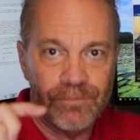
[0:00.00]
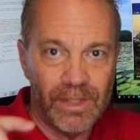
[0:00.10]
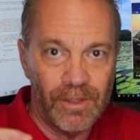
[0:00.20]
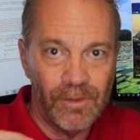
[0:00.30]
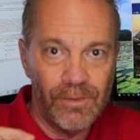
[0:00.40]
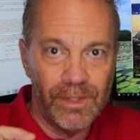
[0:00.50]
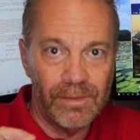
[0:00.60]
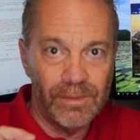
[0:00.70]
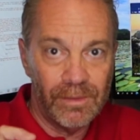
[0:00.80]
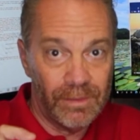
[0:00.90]

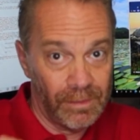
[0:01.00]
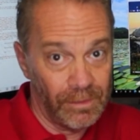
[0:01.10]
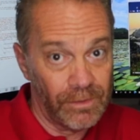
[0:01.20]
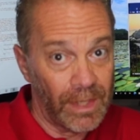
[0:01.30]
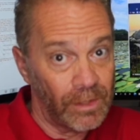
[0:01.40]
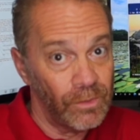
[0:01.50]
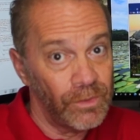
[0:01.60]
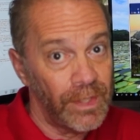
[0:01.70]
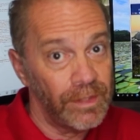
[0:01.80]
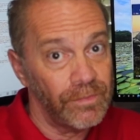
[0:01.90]
including contractual
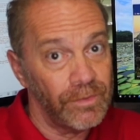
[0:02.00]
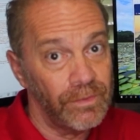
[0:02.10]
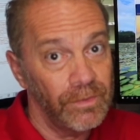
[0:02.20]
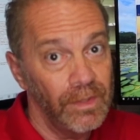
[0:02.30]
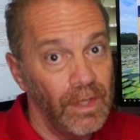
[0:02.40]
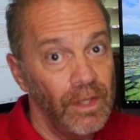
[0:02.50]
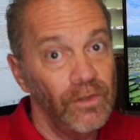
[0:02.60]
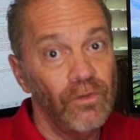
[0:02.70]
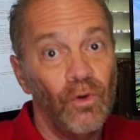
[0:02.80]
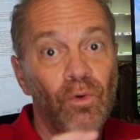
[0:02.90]
transfers.
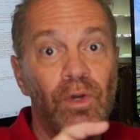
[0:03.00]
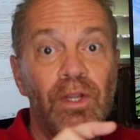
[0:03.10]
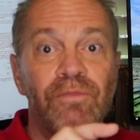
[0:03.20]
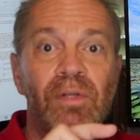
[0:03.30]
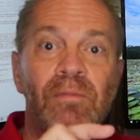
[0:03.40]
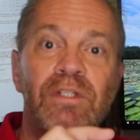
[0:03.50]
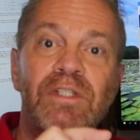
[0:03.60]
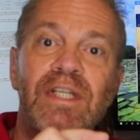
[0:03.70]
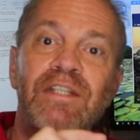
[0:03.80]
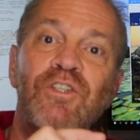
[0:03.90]
So if someone
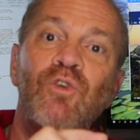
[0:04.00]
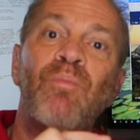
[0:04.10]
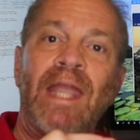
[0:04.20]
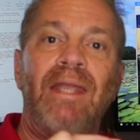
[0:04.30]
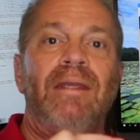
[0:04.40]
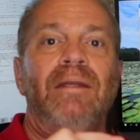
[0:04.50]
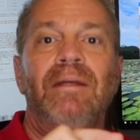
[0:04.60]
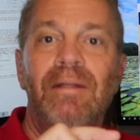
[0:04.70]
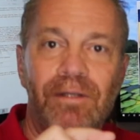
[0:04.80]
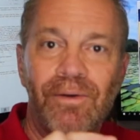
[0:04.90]
just gets you
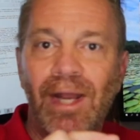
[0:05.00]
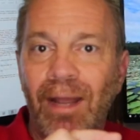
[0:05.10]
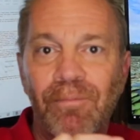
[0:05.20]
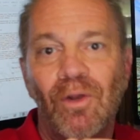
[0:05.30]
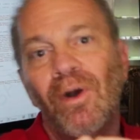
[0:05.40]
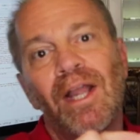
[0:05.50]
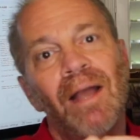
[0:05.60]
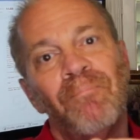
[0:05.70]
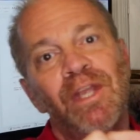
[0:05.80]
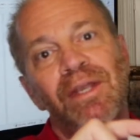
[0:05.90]
paid, you're happy. Oh, I
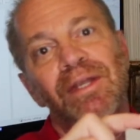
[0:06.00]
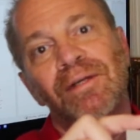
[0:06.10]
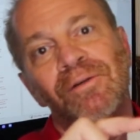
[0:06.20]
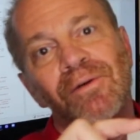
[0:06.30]
got paid.